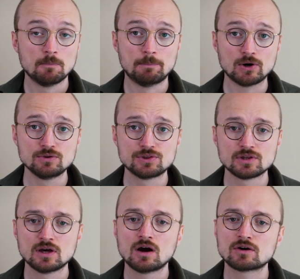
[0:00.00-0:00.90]
Both
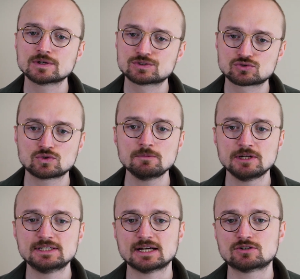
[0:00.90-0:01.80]
are
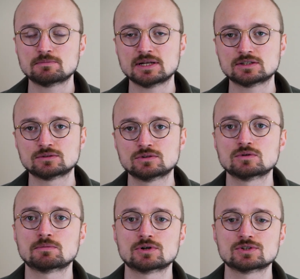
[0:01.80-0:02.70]
extremely detrimental to
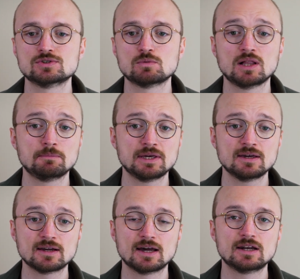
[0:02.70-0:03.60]
a person's
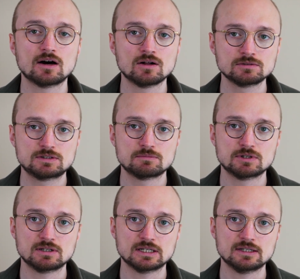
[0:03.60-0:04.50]
well-being and
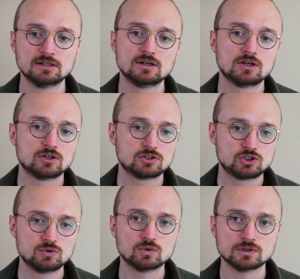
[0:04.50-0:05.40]
ultimately
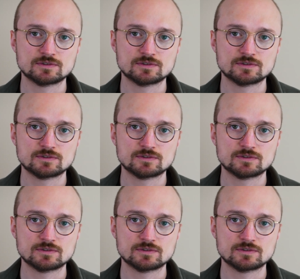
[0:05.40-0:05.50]
to all of